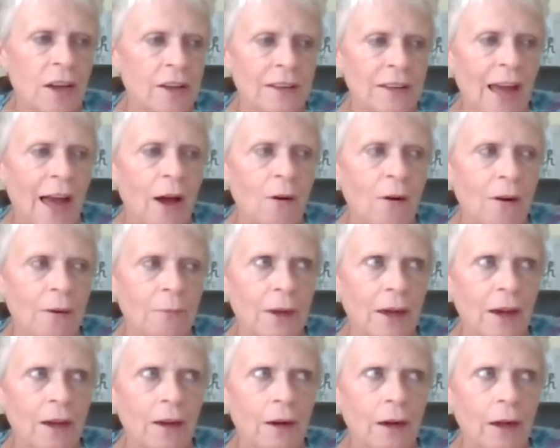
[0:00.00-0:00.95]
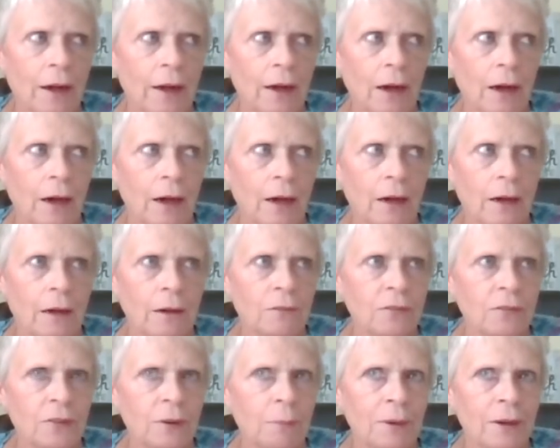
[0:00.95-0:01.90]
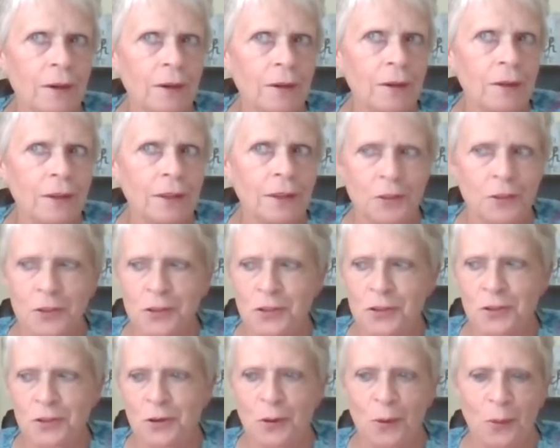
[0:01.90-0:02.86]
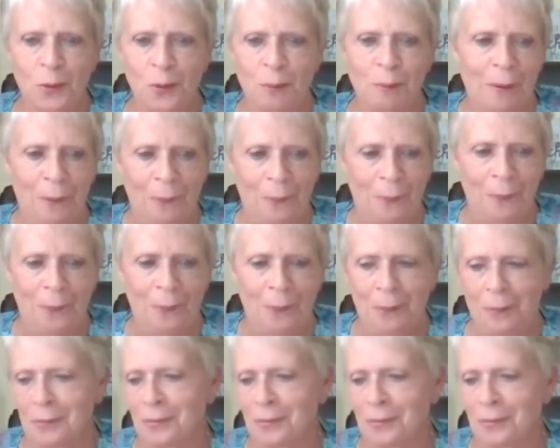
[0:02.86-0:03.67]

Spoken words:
Now I'm kind of like, everybody needs to know about this,